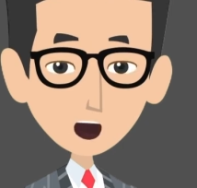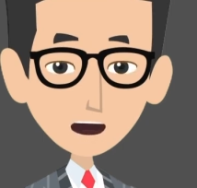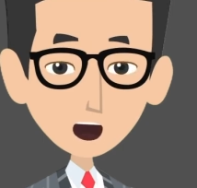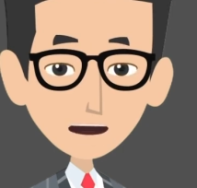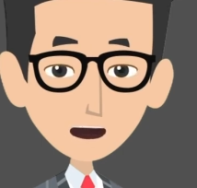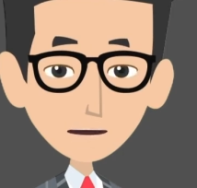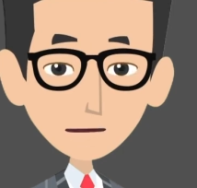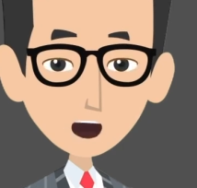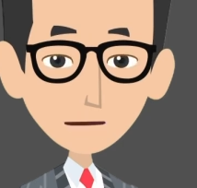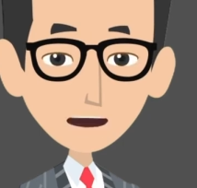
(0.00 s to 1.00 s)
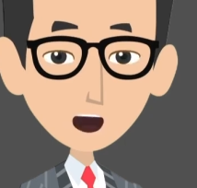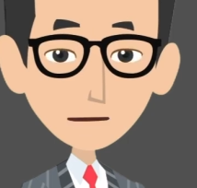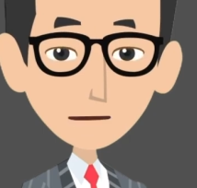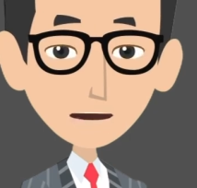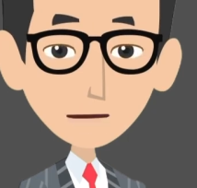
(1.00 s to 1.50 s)
monitor and
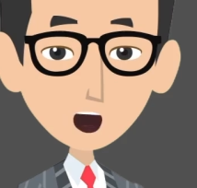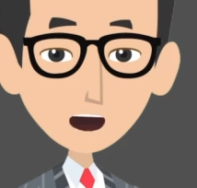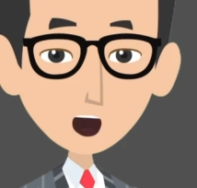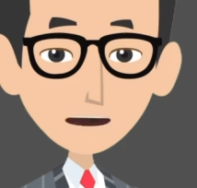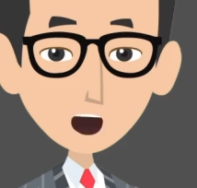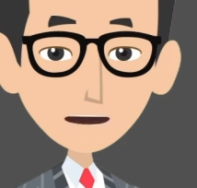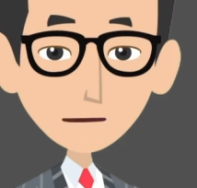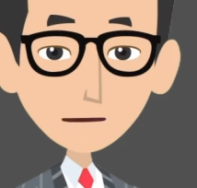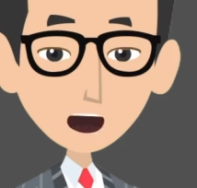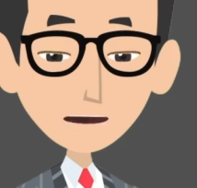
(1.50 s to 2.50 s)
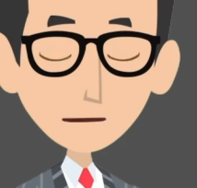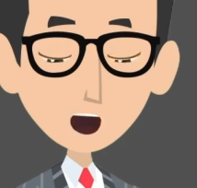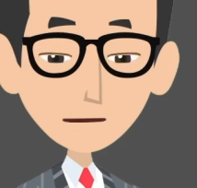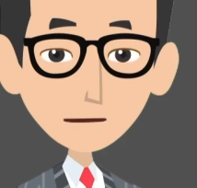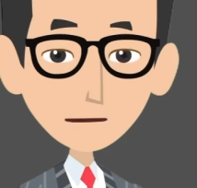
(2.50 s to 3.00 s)
control project work
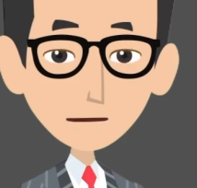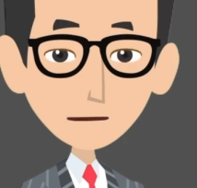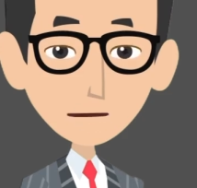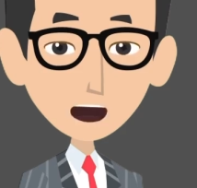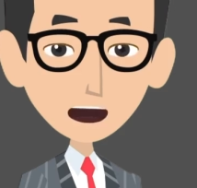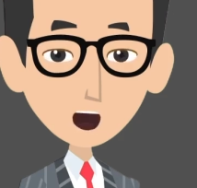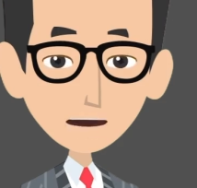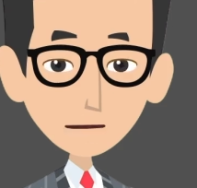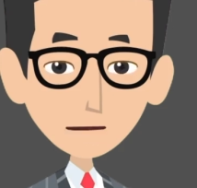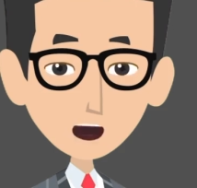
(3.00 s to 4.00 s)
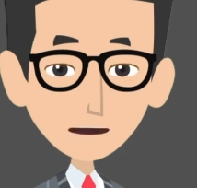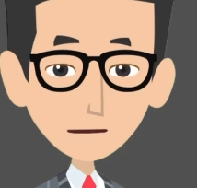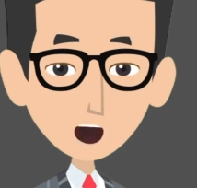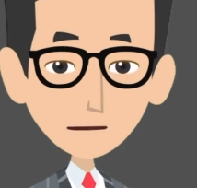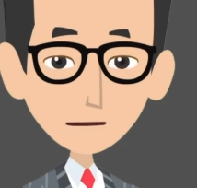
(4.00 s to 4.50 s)
process may affect
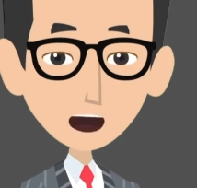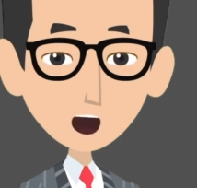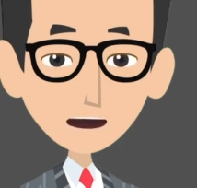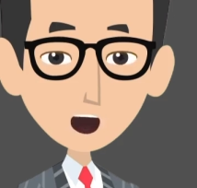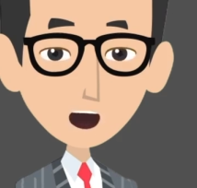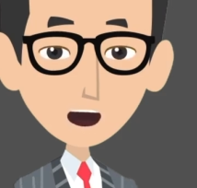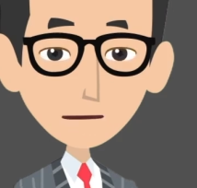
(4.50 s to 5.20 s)
the overall